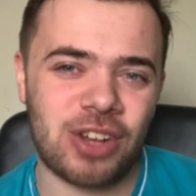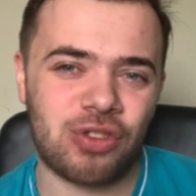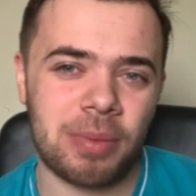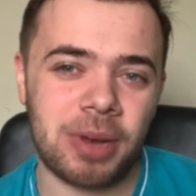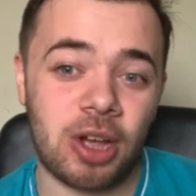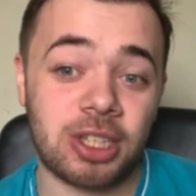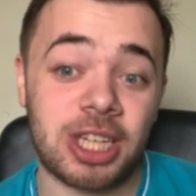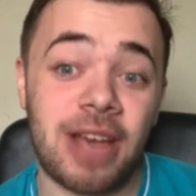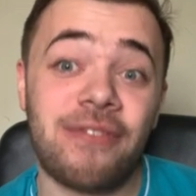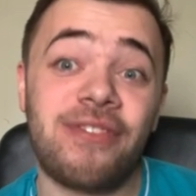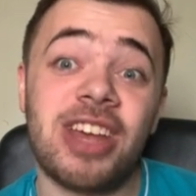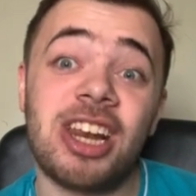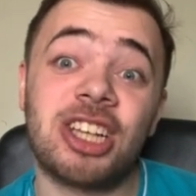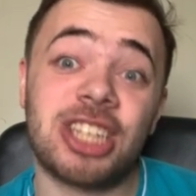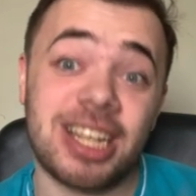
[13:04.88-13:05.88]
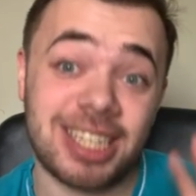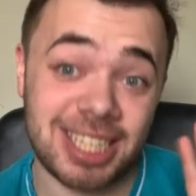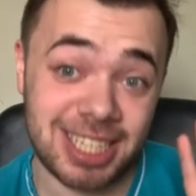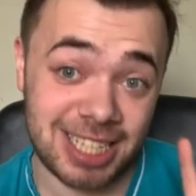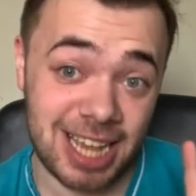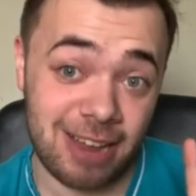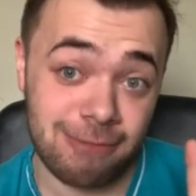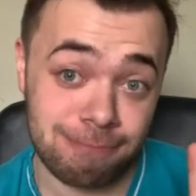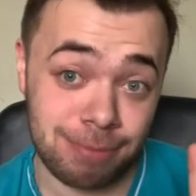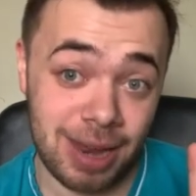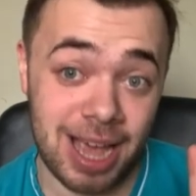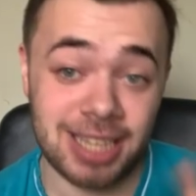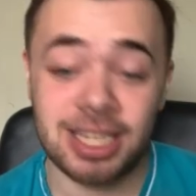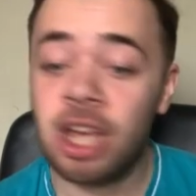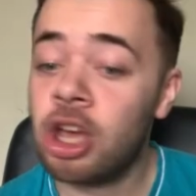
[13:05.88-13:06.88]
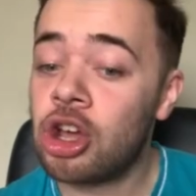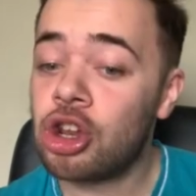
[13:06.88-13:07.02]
from last year and finished in 6th place.